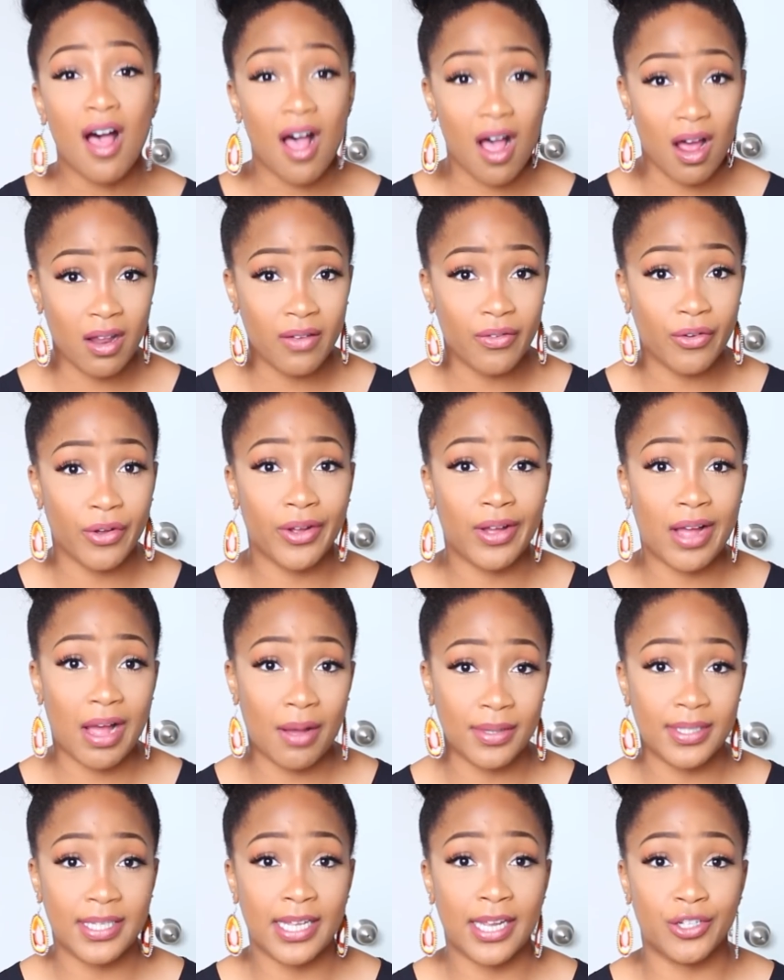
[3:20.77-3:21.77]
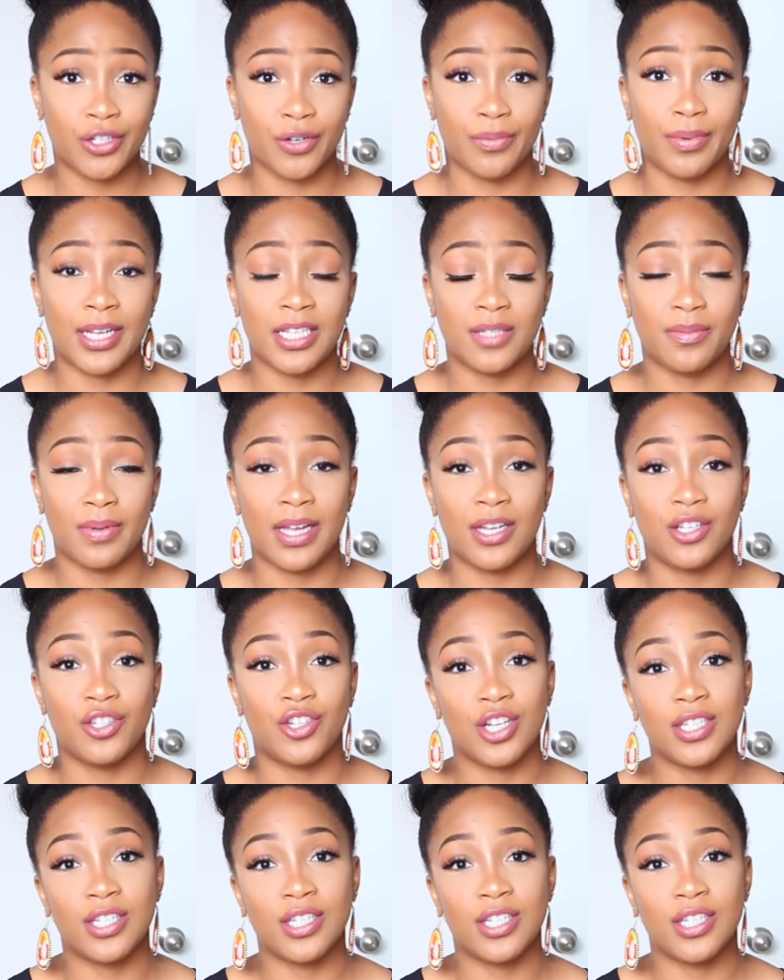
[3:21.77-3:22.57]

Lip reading: Olive oil, I would say, is your best bet,